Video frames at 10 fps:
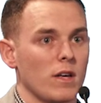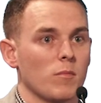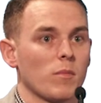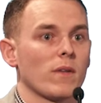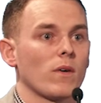
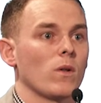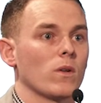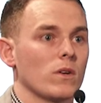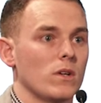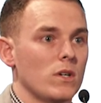in breath hold
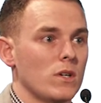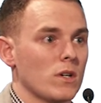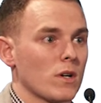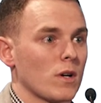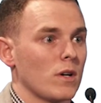
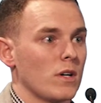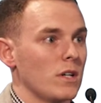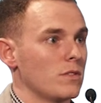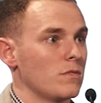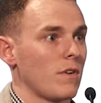
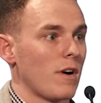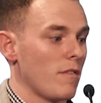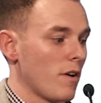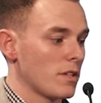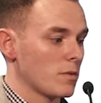is very,
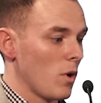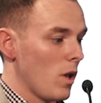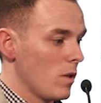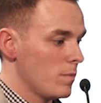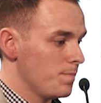very
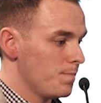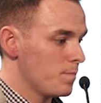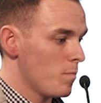small.